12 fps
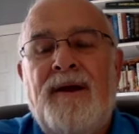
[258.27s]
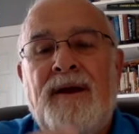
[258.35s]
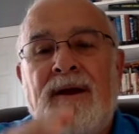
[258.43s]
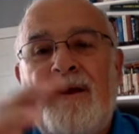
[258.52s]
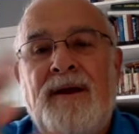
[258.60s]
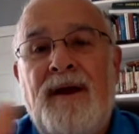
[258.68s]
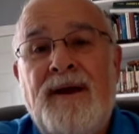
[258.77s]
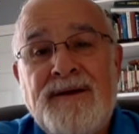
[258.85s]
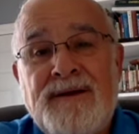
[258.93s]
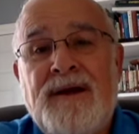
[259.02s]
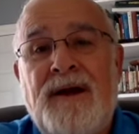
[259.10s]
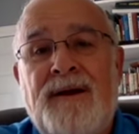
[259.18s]
In
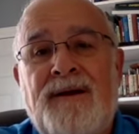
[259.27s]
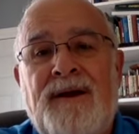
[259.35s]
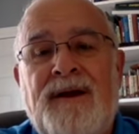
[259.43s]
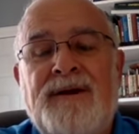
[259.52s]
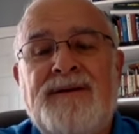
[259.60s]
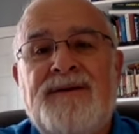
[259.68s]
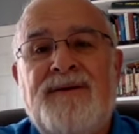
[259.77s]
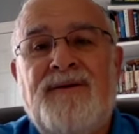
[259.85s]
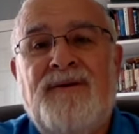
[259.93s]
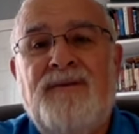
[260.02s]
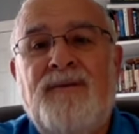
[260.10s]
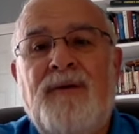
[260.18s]
his context of
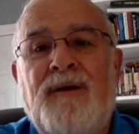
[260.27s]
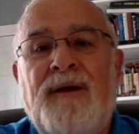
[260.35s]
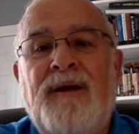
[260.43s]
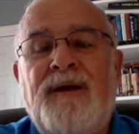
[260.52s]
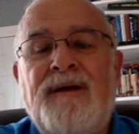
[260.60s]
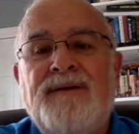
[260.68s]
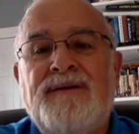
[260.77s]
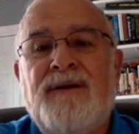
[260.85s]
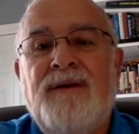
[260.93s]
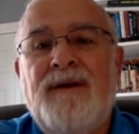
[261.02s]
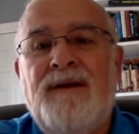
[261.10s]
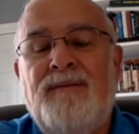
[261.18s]
the book, he is
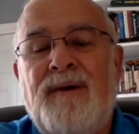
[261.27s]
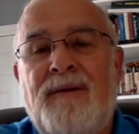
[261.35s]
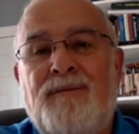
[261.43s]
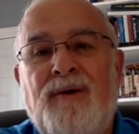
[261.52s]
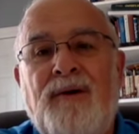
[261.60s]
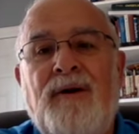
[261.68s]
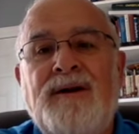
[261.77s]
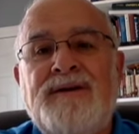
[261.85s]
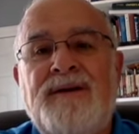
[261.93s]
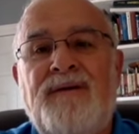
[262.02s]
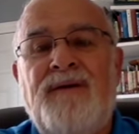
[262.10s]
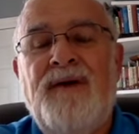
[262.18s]
talking about
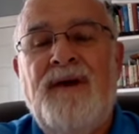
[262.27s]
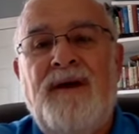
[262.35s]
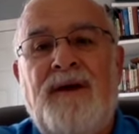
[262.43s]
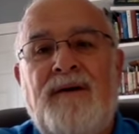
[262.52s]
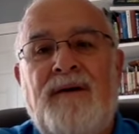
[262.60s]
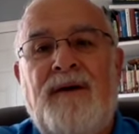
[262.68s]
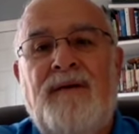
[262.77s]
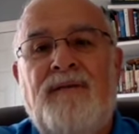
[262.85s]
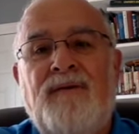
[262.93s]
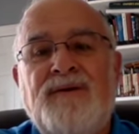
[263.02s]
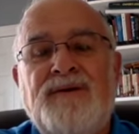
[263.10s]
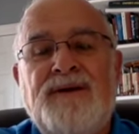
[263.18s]
progressive
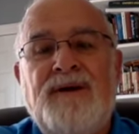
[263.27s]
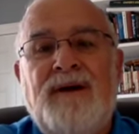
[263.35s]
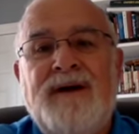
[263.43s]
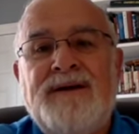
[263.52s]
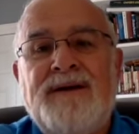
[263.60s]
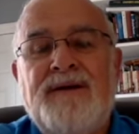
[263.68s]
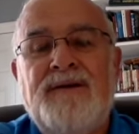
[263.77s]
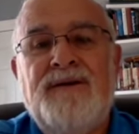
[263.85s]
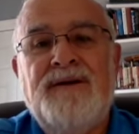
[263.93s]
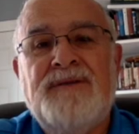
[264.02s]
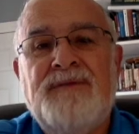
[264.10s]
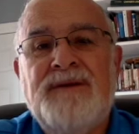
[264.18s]
versus classical
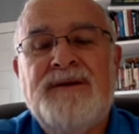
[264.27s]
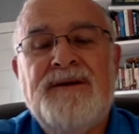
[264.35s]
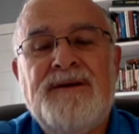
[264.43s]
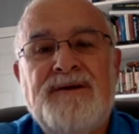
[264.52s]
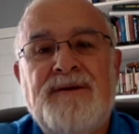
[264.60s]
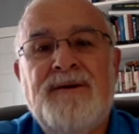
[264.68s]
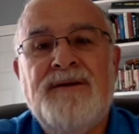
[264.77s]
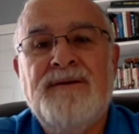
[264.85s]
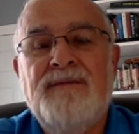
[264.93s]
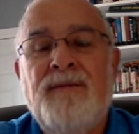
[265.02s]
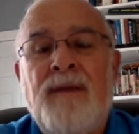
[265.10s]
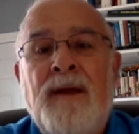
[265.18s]

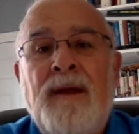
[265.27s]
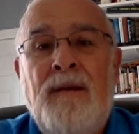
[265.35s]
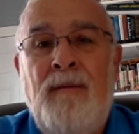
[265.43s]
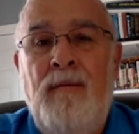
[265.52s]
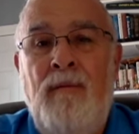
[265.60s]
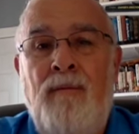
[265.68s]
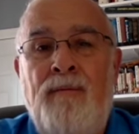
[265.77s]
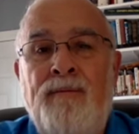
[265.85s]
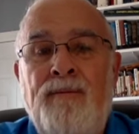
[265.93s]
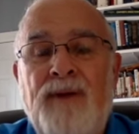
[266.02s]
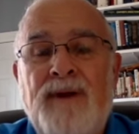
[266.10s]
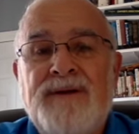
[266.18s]
dispensationalism,
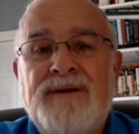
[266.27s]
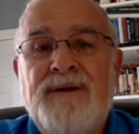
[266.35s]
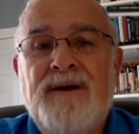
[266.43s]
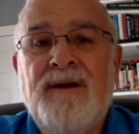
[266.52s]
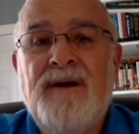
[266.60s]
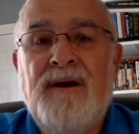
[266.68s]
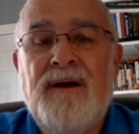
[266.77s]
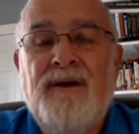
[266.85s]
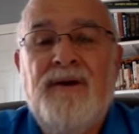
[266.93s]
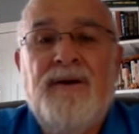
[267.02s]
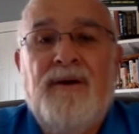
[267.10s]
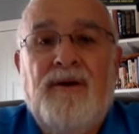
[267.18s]
but it's a
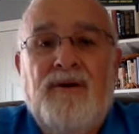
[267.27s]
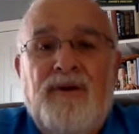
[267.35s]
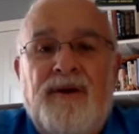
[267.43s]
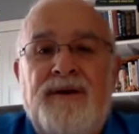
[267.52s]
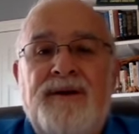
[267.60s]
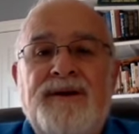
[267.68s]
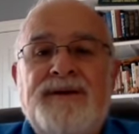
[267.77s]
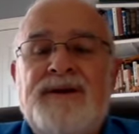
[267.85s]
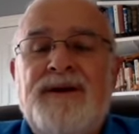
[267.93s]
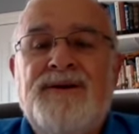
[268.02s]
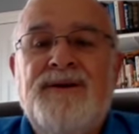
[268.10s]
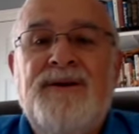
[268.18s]
good
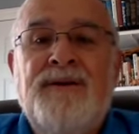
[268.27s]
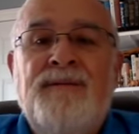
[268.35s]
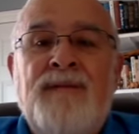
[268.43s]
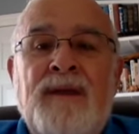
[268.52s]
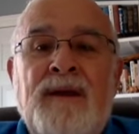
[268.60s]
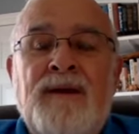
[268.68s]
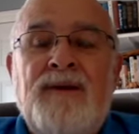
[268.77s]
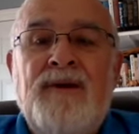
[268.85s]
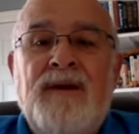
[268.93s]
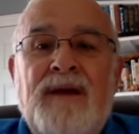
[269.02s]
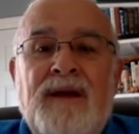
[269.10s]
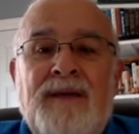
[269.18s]
discussion
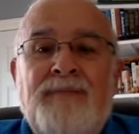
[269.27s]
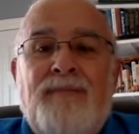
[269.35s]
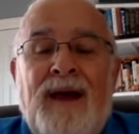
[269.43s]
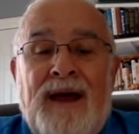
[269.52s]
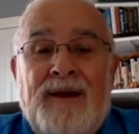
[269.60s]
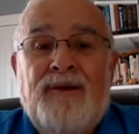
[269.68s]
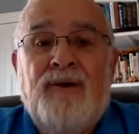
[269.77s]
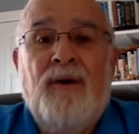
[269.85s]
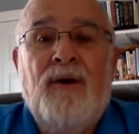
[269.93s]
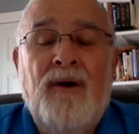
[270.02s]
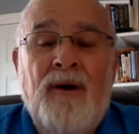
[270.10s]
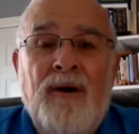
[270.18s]
to impact
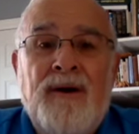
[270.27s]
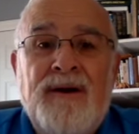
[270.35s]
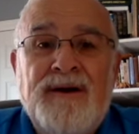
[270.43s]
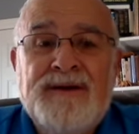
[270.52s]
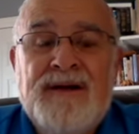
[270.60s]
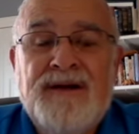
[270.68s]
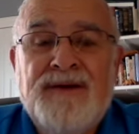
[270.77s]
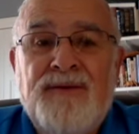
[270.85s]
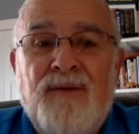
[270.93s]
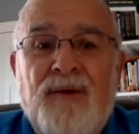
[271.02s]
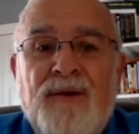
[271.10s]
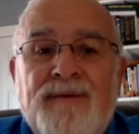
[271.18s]
your discussion
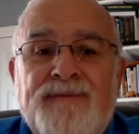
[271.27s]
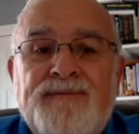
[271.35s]
board.